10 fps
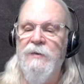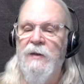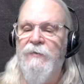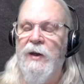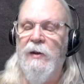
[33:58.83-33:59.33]

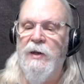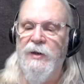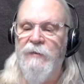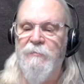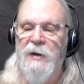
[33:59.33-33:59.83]
If I click
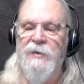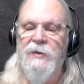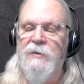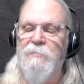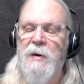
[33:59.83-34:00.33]
enough
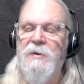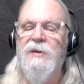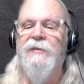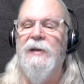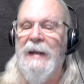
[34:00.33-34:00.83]
buttons, or maybe
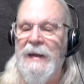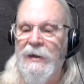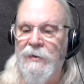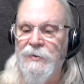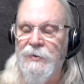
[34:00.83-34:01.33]
different
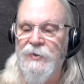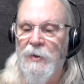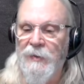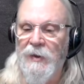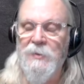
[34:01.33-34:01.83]
layers or
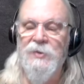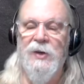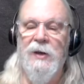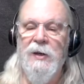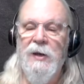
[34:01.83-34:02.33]
something that would
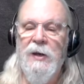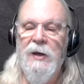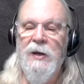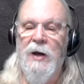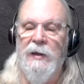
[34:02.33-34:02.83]
say
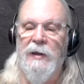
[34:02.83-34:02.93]
a